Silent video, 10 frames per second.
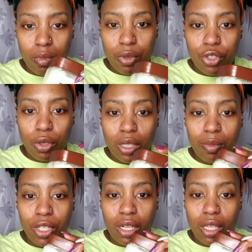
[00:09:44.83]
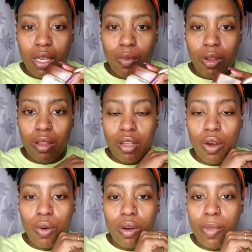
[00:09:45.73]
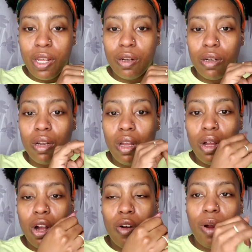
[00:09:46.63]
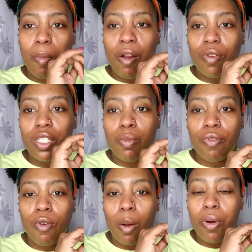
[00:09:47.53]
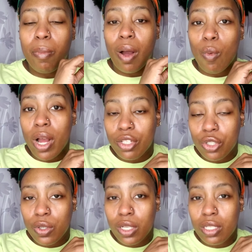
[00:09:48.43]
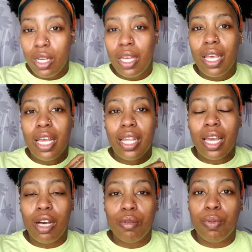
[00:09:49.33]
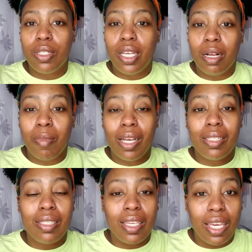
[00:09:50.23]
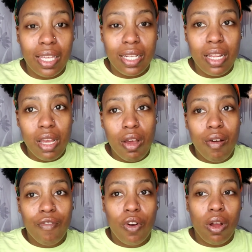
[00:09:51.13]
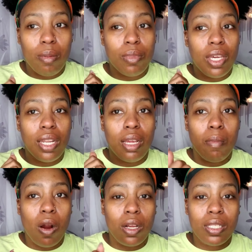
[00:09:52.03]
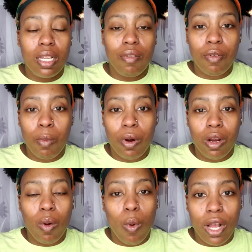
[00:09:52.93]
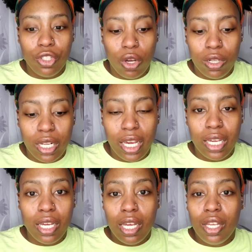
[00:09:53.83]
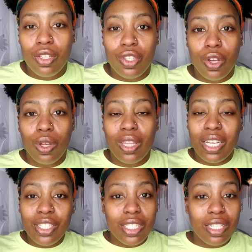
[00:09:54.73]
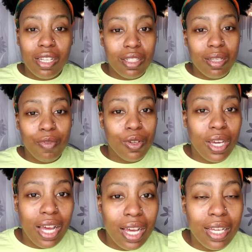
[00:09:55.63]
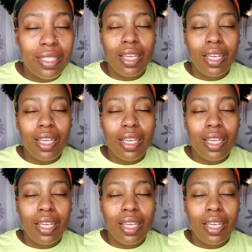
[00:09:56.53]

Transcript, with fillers: petroleum jelly with cocoa butter around my wrist before I put my watch on. And that helped protect my skin from getting marks in it from wearing a watch all day. So that's just another tip for you guys.